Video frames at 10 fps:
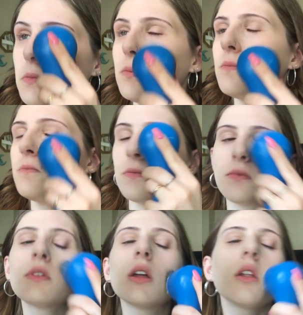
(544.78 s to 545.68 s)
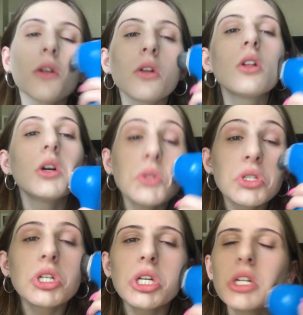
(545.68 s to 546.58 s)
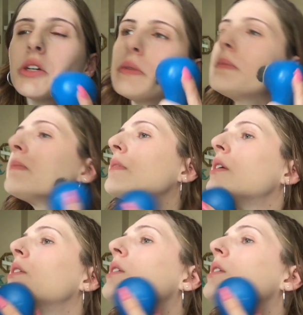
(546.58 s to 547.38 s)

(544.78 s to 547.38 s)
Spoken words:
and get a little closer, you know.